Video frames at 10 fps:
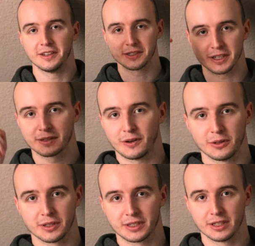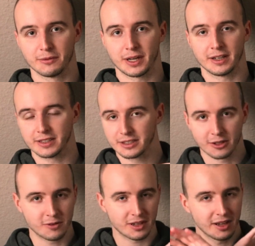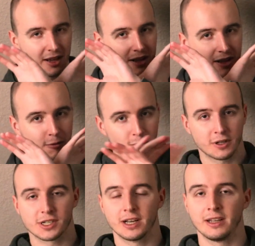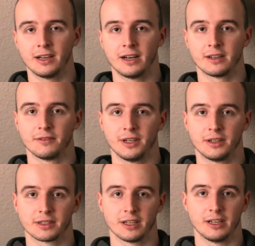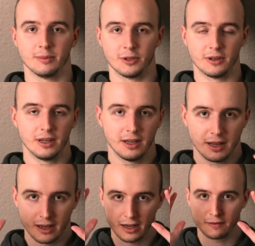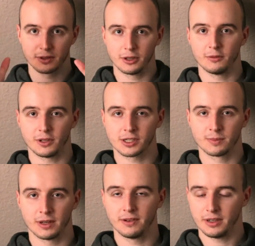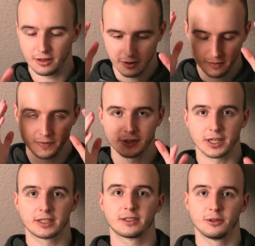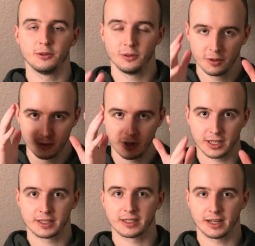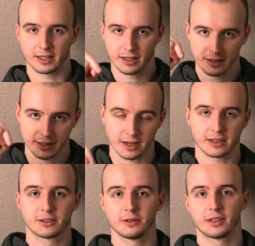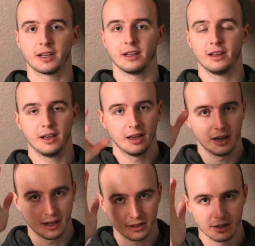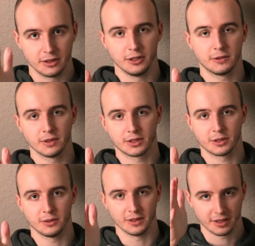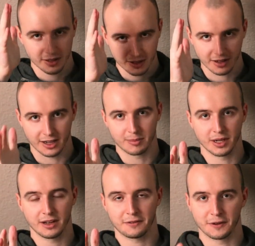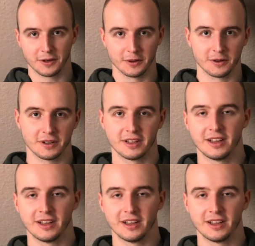just follow this advice. Don't watch any other videos anymore after you watched my video. Just do what I said. Start today and you will do it. I believe in you.